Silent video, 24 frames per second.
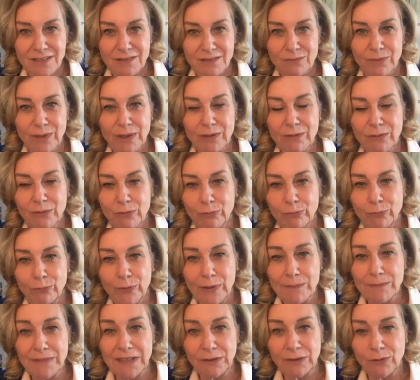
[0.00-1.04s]
where
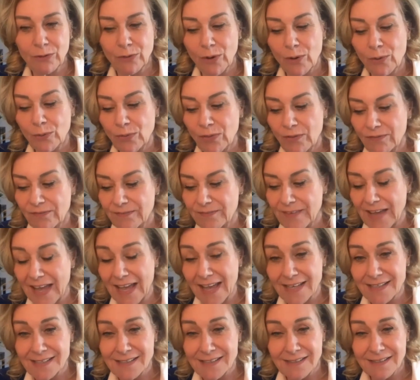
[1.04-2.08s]
women grow the
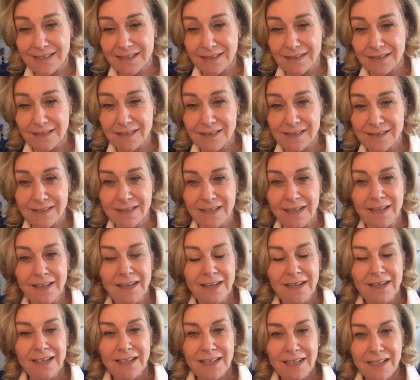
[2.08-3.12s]
fastest
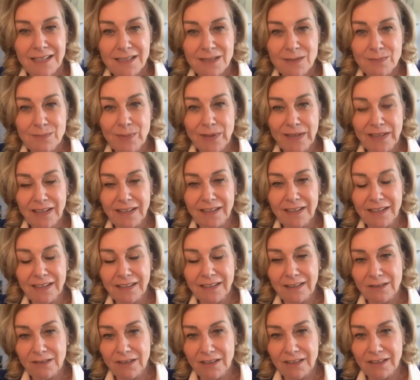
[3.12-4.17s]
is by
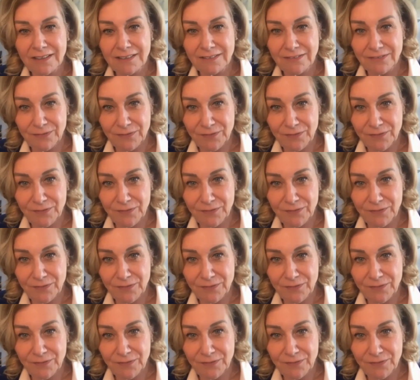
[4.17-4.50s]
getting uh,